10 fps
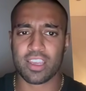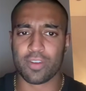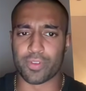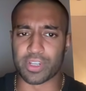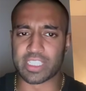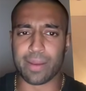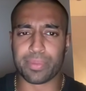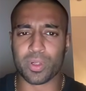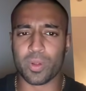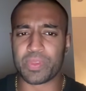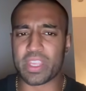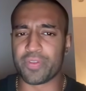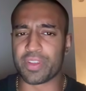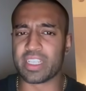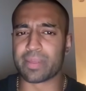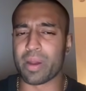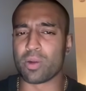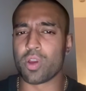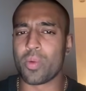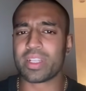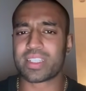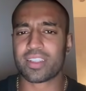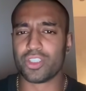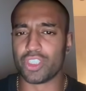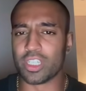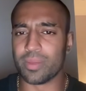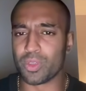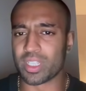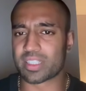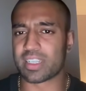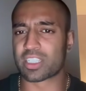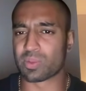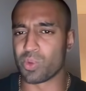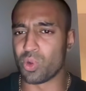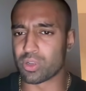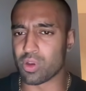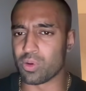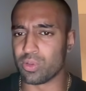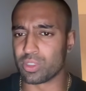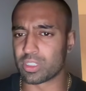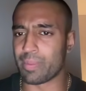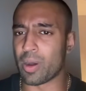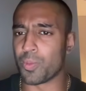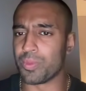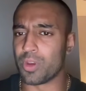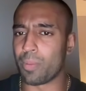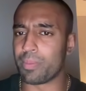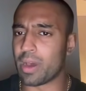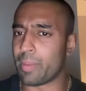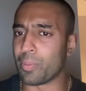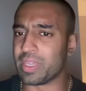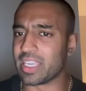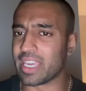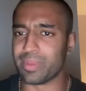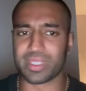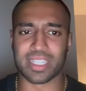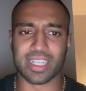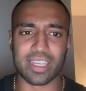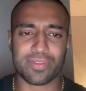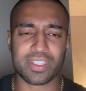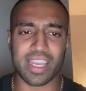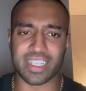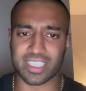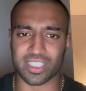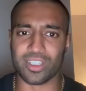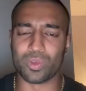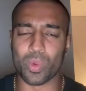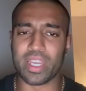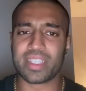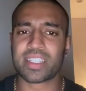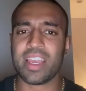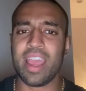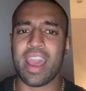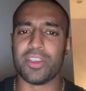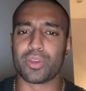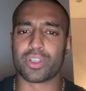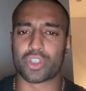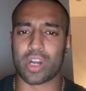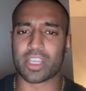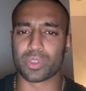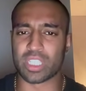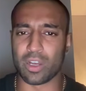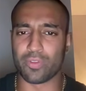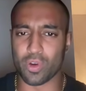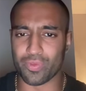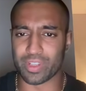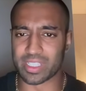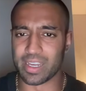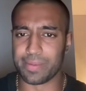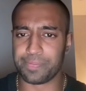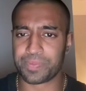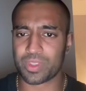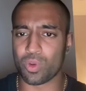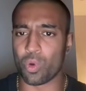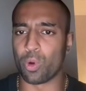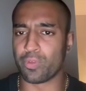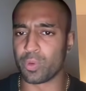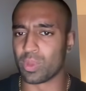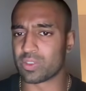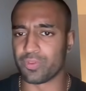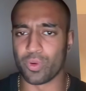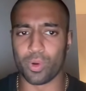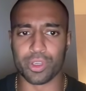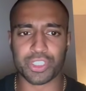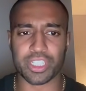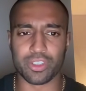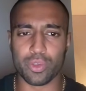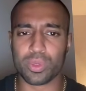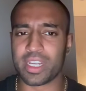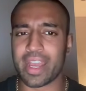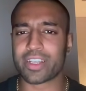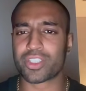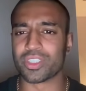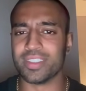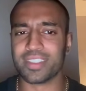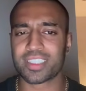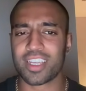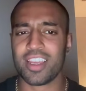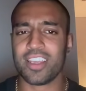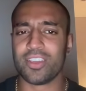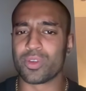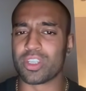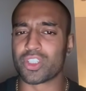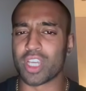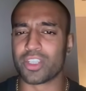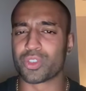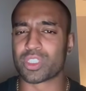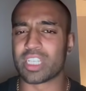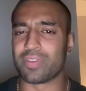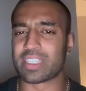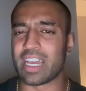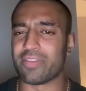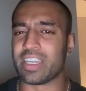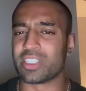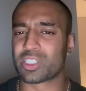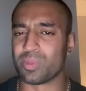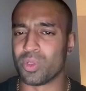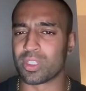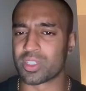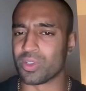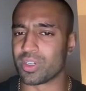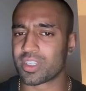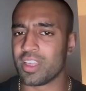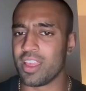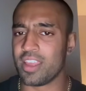For example, if it is about going to the gym, you can set small goals about being able to lift a certain weight, and you can track yourself over time. Or if you want to forge new connections, you can challenge yourself to have a small talk